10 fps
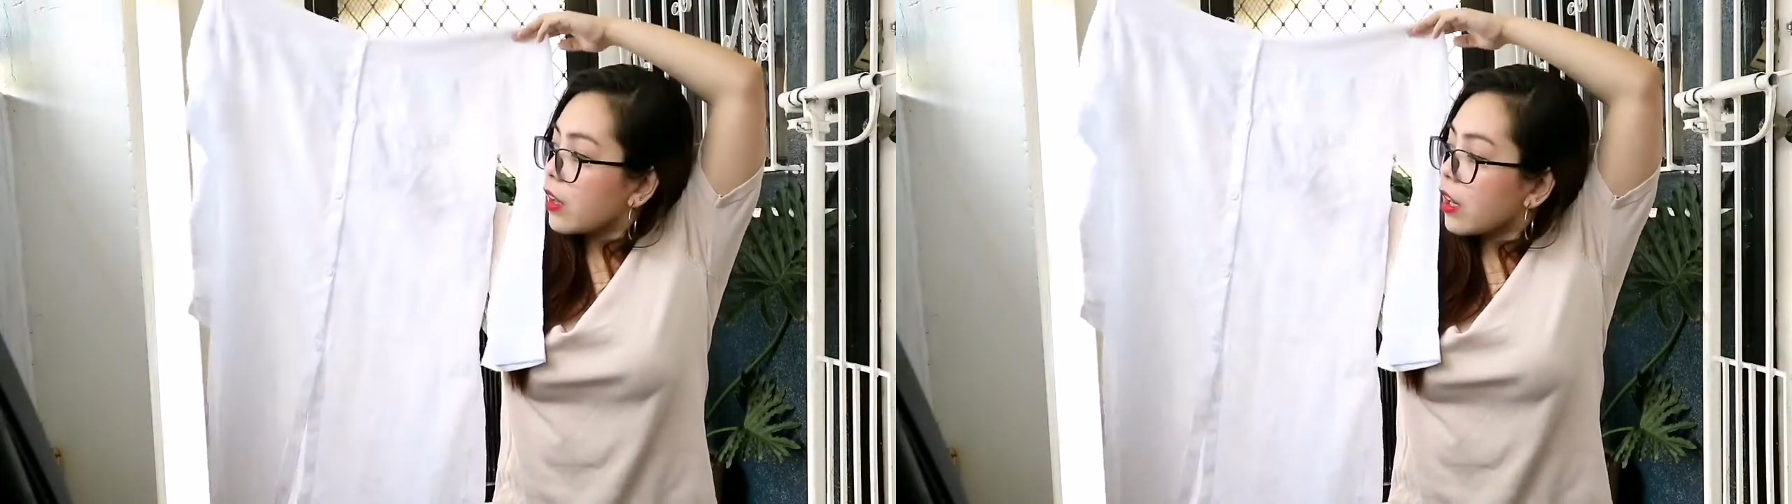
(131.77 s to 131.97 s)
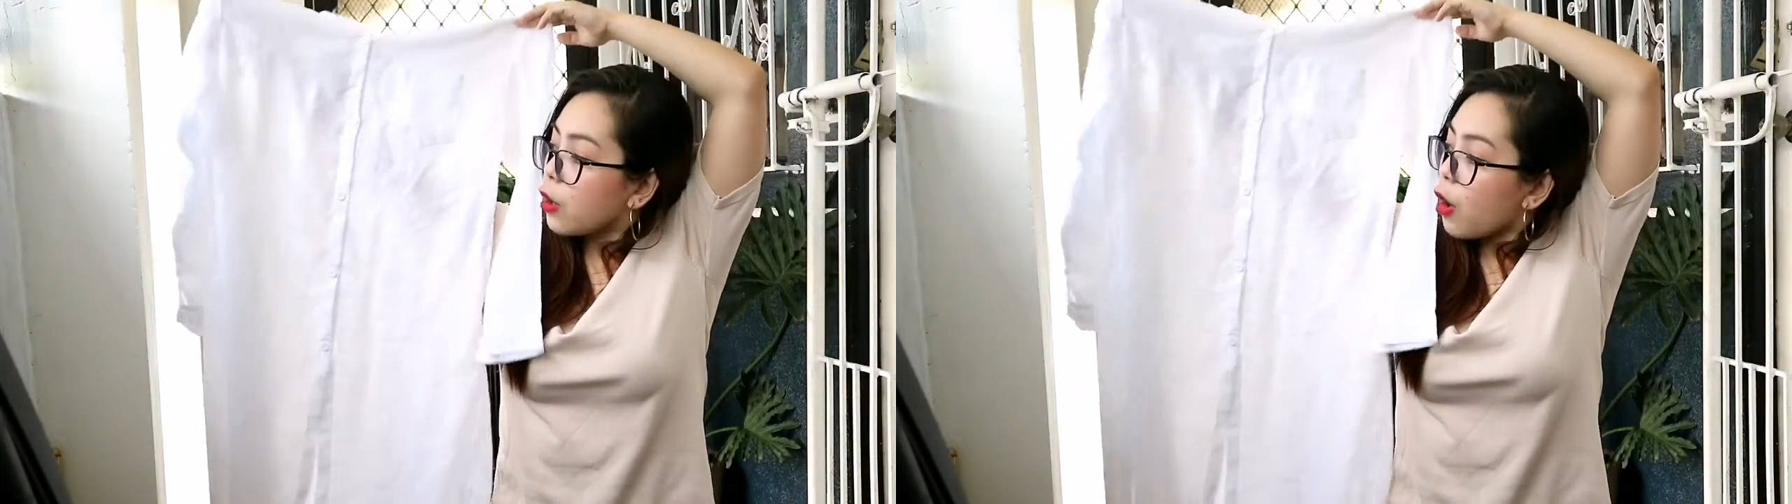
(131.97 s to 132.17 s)

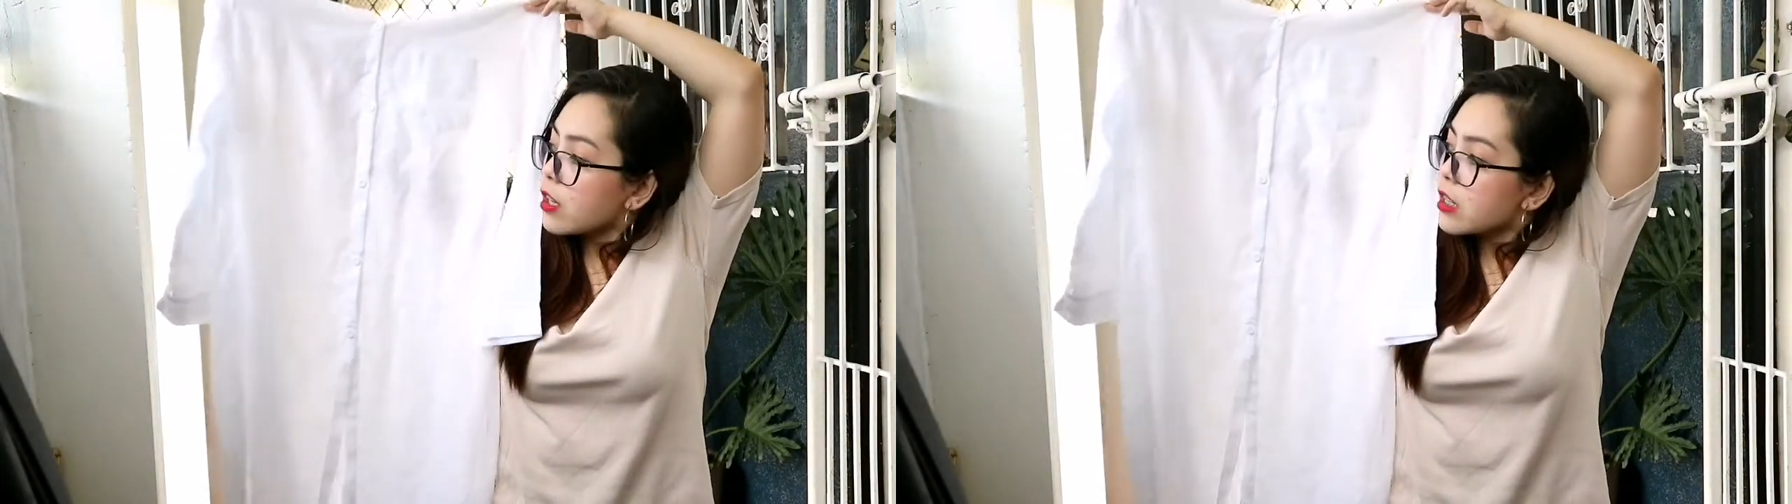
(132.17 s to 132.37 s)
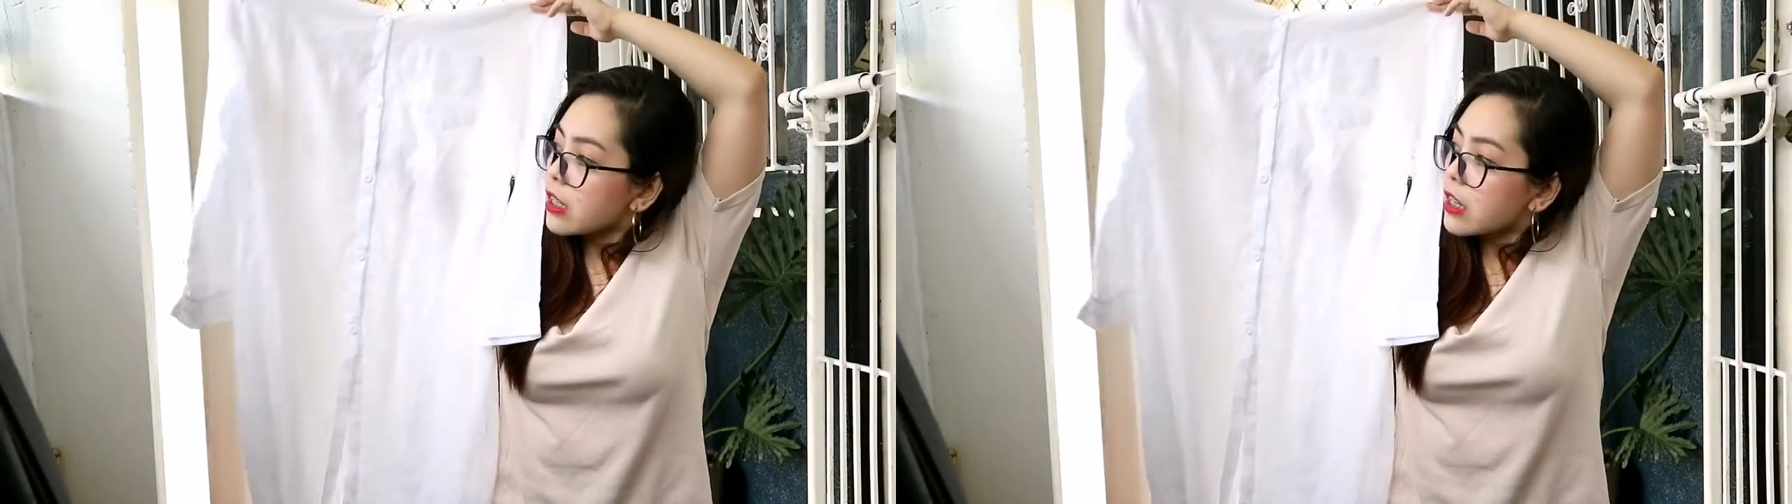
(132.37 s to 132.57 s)
na
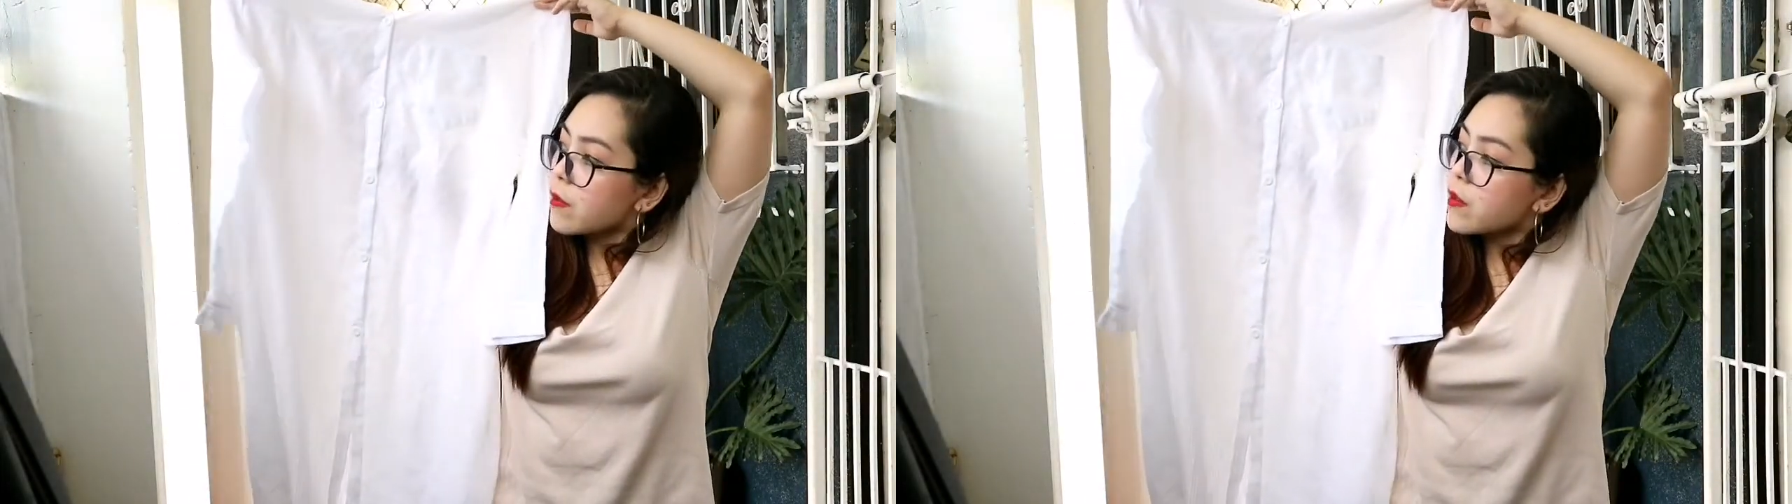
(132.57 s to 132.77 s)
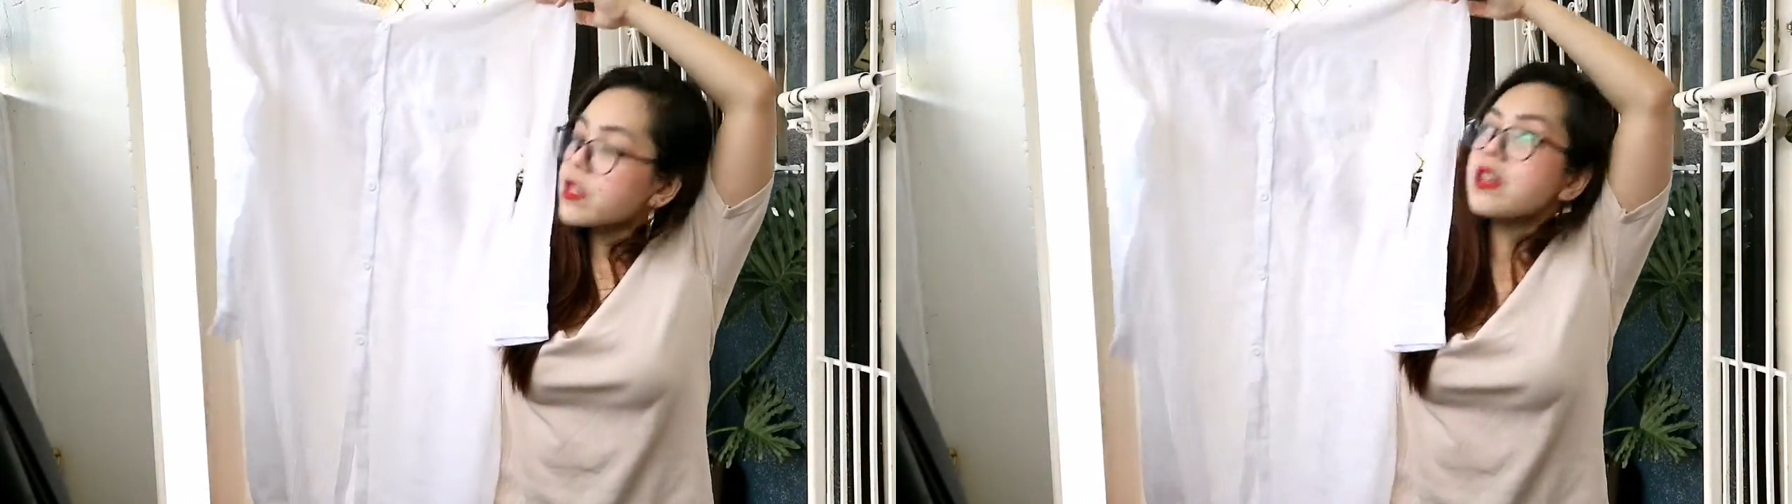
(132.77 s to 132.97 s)
long
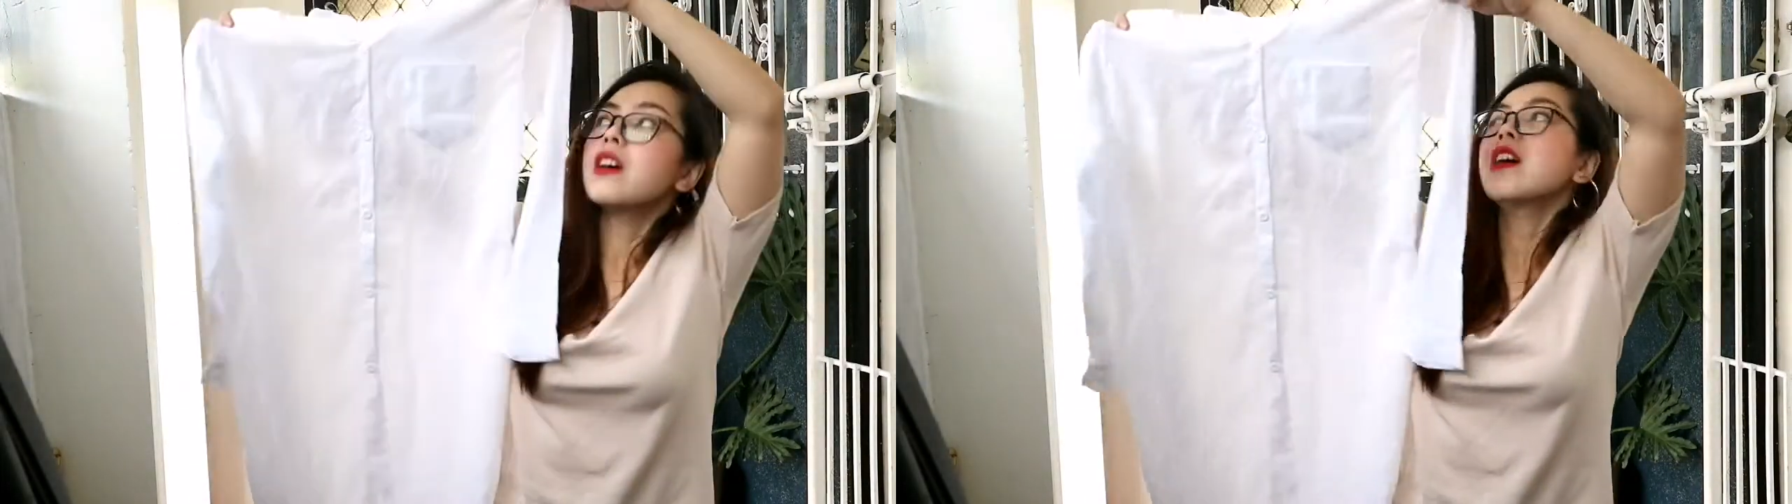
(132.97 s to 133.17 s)
sleeves.